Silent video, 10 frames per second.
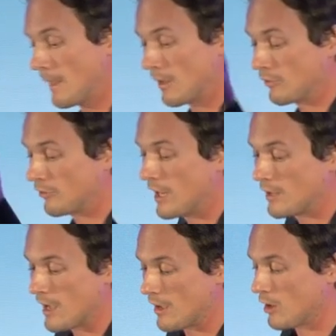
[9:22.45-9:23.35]
As I say,
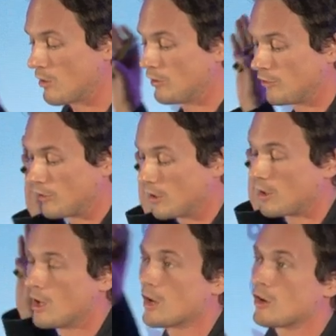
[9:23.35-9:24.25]
that goes
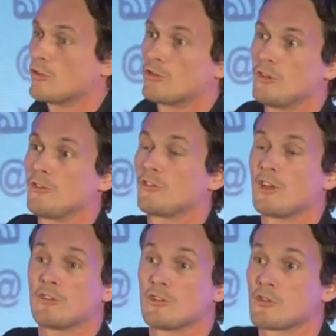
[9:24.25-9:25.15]
into countries
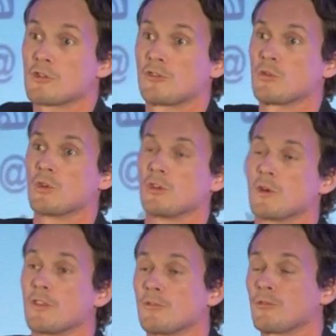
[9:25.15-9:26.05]
essentially across the world
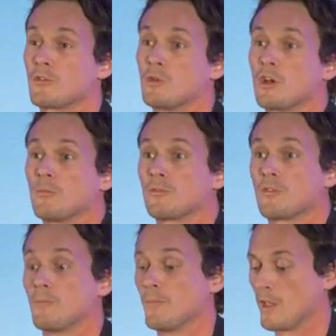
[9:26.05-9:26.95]
where the fruit comes
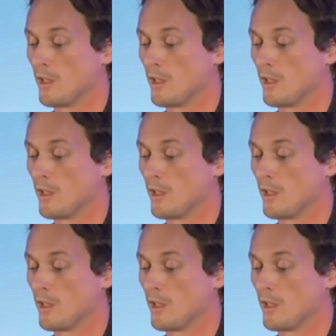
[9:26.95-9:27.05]
from.